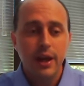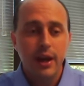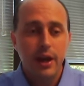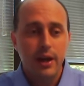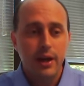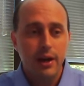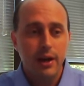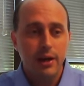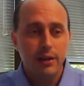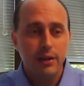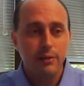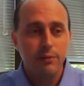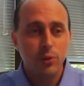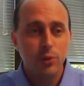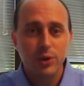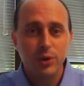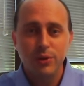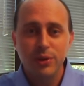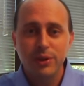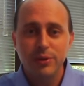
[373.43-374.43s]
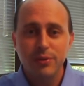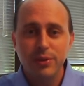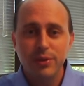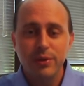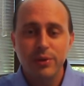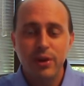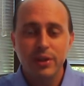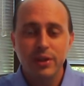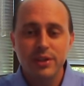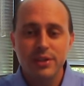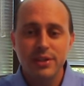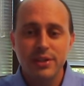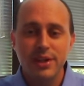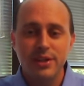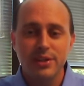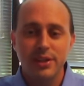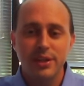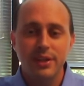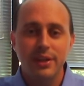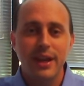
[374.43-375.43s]
I look forward to working with you all in
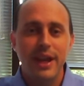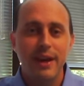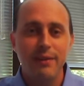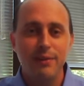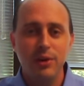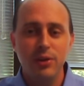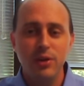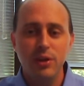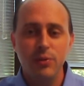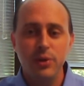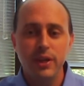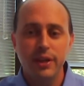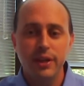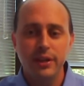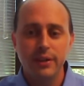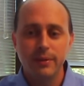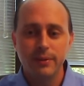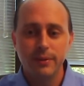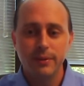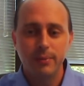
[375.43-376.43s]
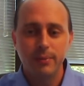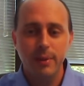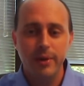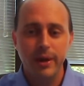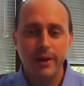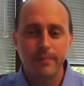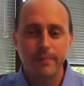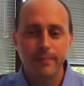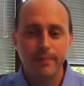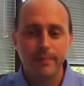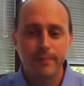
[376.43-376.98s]
discussion. Have a great week. Bye-bye.